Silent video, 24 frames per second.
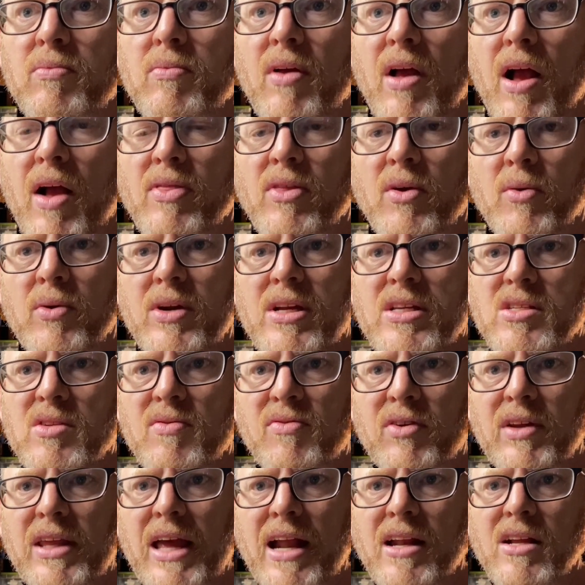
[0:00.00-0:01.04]
And the reason
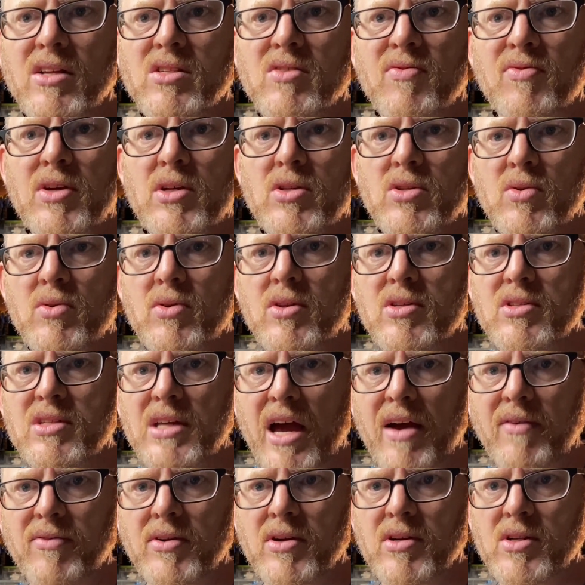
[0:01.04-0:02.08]
for that is if you do this
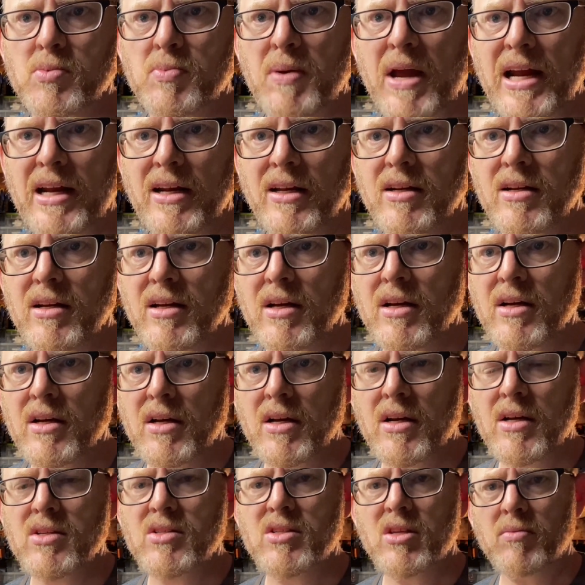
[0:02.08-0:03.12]
after it's painted,
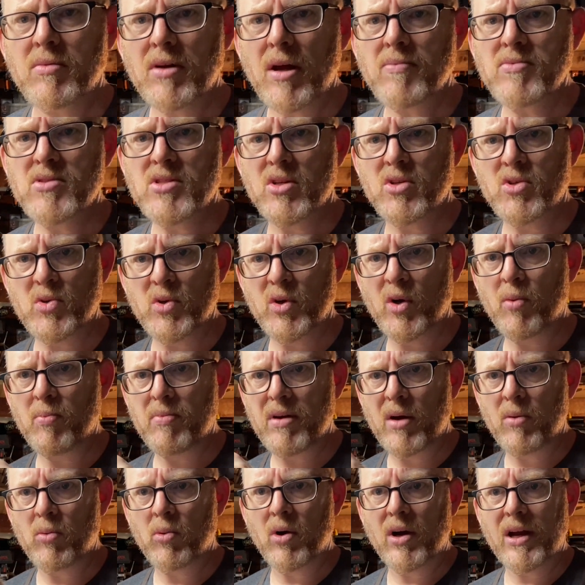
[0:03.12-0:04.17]
sometimes the drill
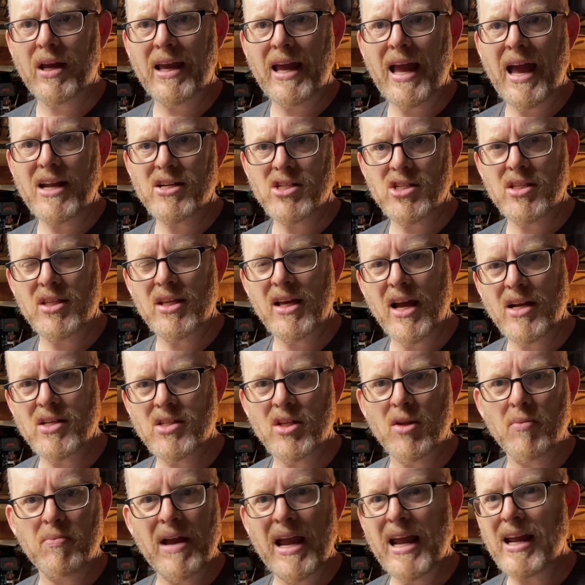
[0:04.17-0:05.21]
bit will catch the edge of
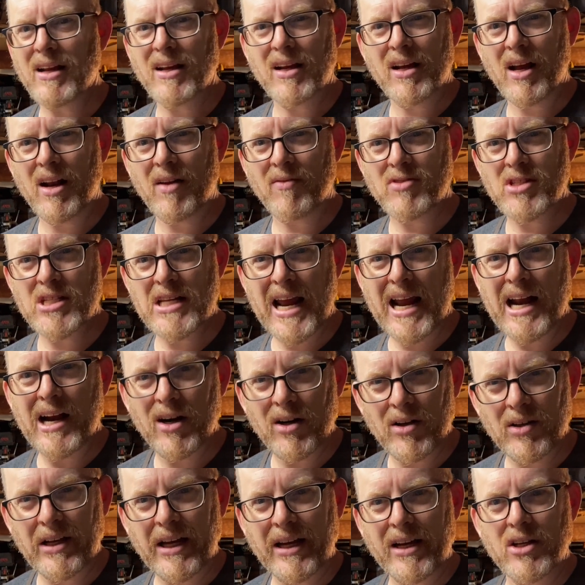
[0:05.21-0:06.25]
the paint and kind of
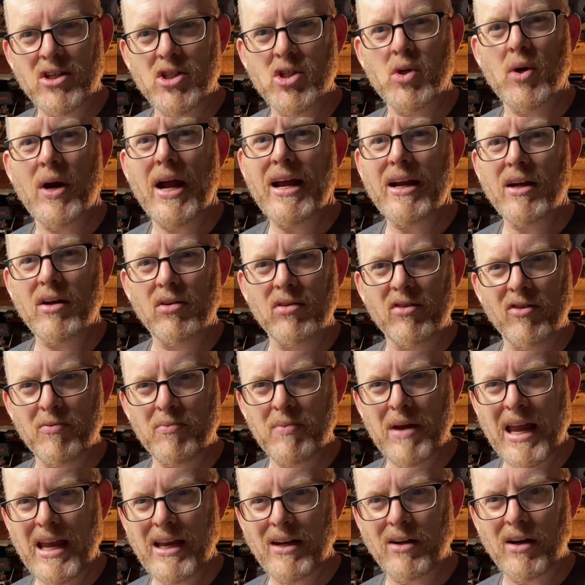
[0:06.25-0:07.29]
tear like a triangle of
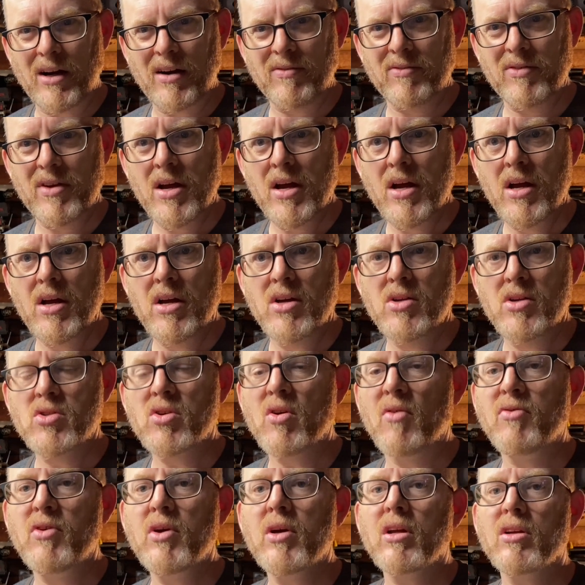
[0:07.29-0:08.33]
paint off. So
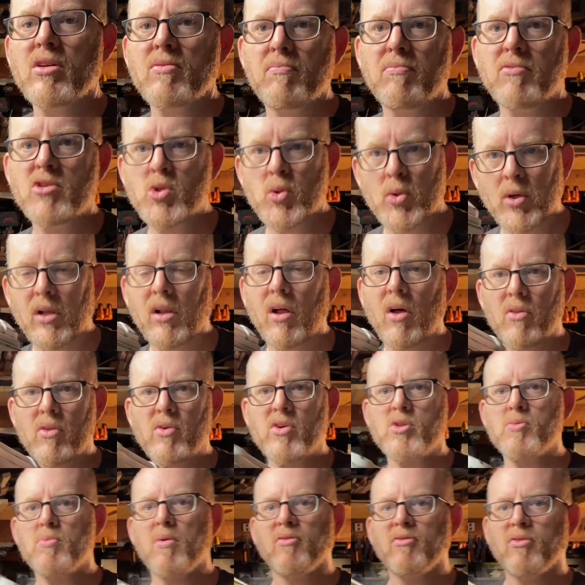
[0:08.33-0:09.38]
if you can drill all those
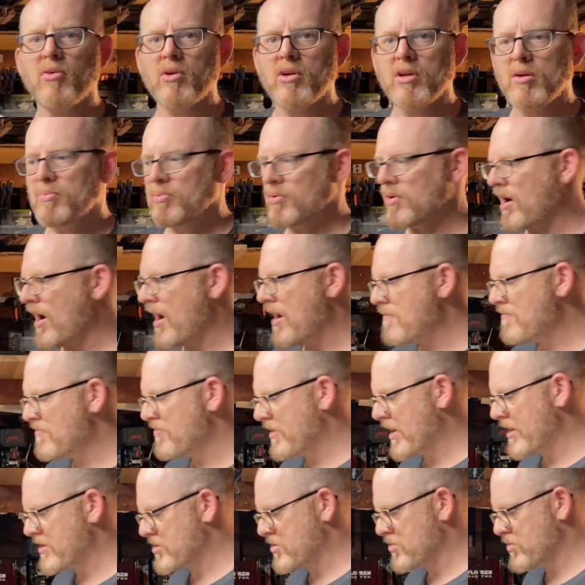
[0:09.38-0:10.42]
before you prime,
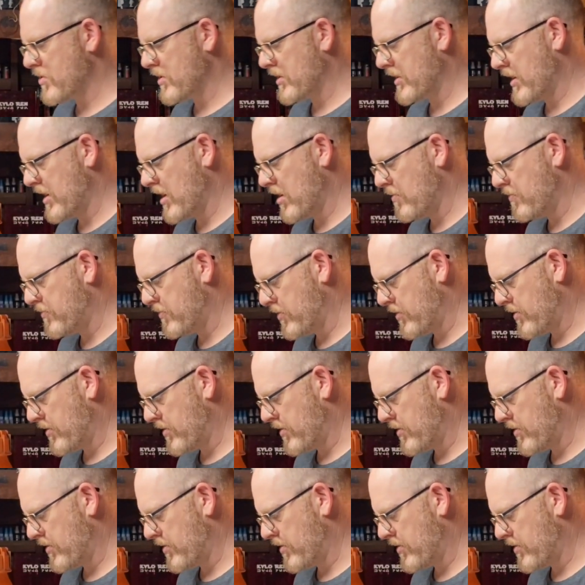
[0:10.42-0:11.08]
that's really helpful.